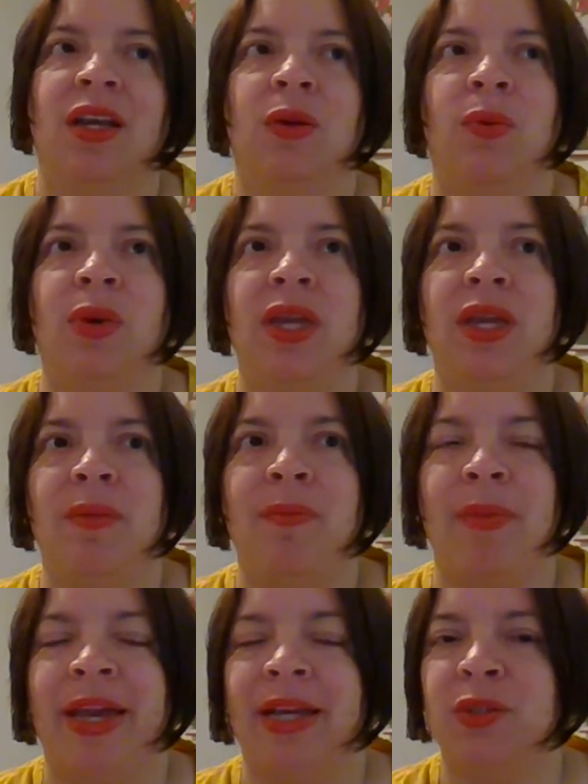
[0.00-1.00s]
We
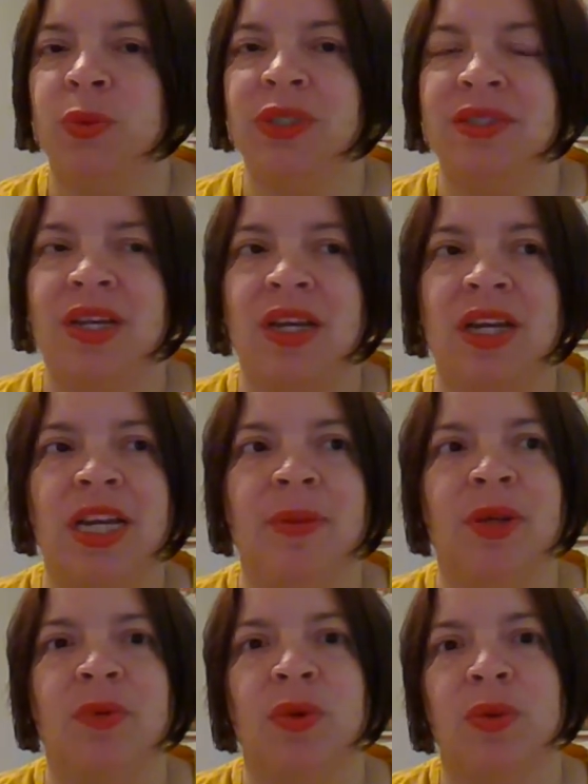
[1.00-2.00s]
met one
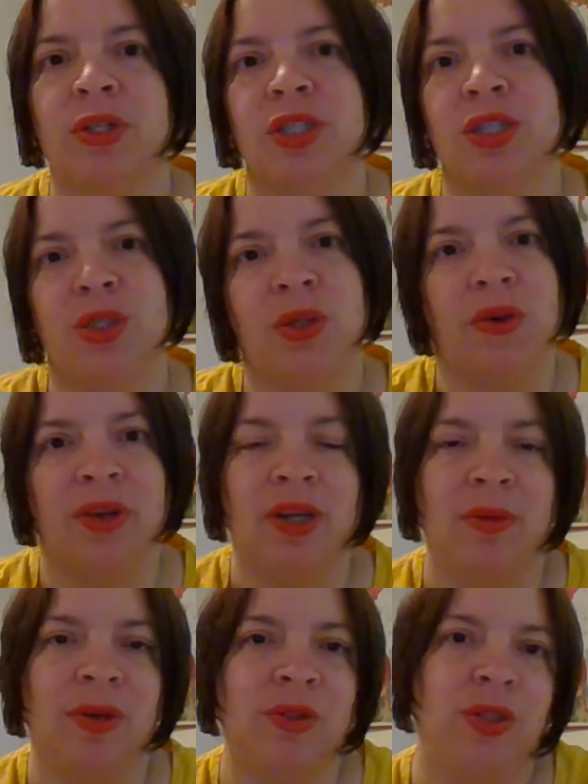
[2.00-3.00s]
time and we were just talking
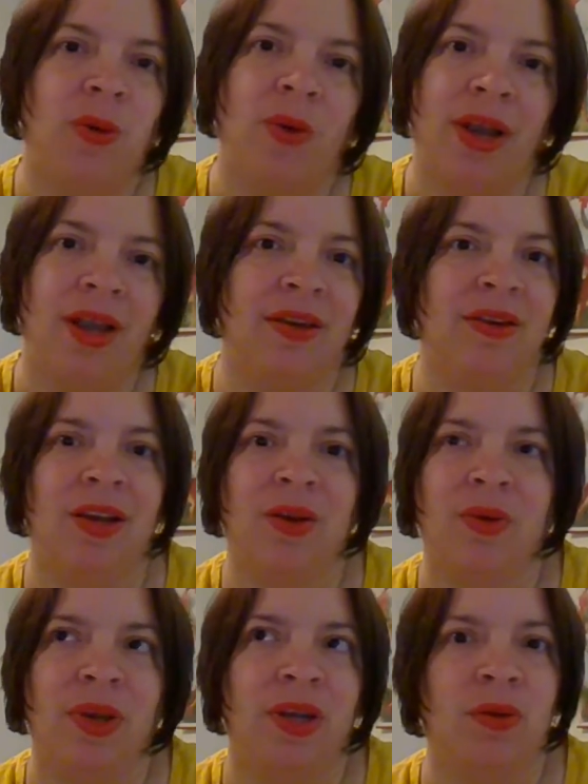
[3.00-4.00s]
about yoga and how
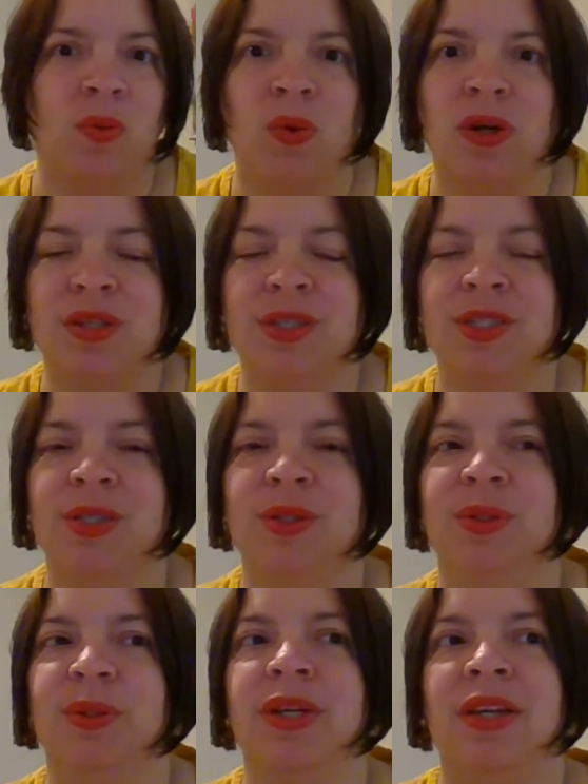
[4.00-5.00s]
great it was
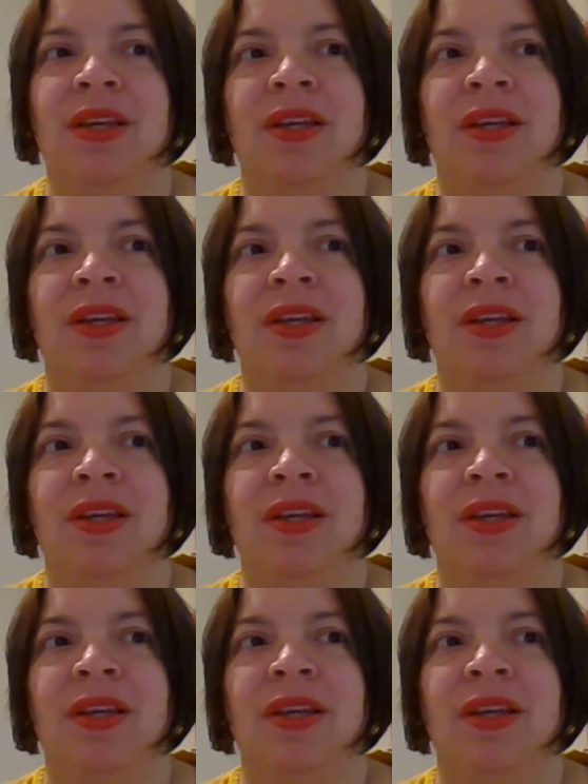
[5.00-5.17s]
to